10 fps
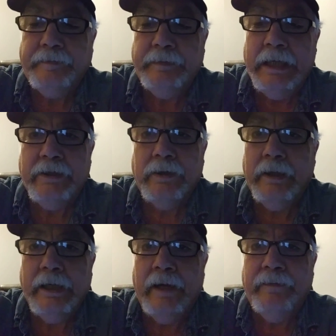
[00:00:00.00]
that's all
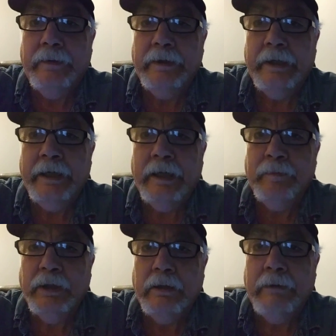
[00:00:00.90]
I got for tonight.
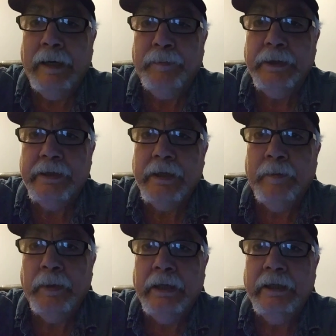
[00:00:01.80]
I'm going to wrap this
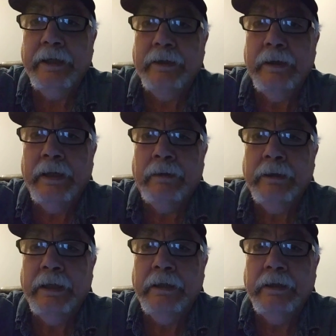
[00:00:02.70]
up, end it here now,
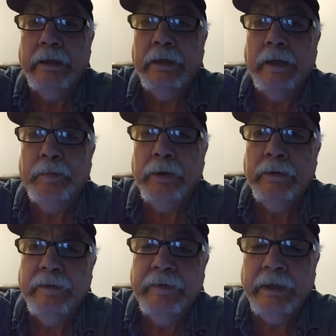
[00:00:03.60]
and then
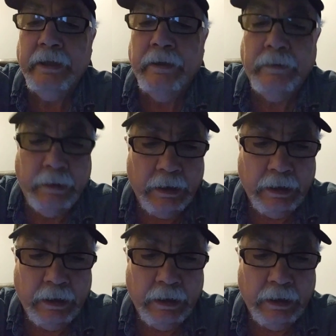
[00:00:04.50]
upload the video.